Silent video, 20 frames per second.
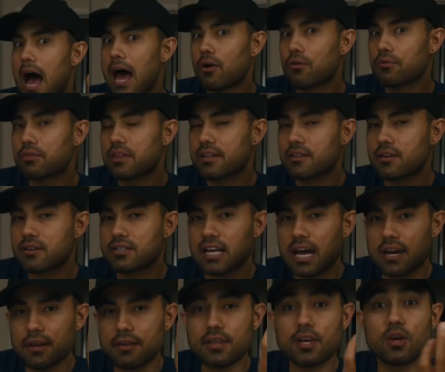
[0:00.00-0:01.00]
I don't think there's
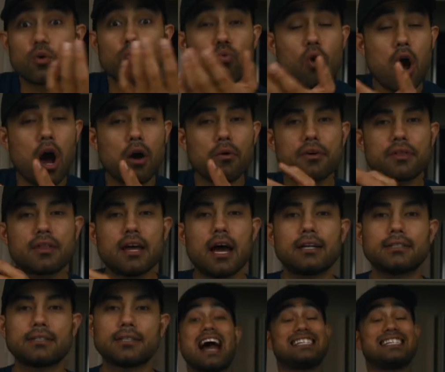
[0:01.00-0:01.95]
anything wrong with that.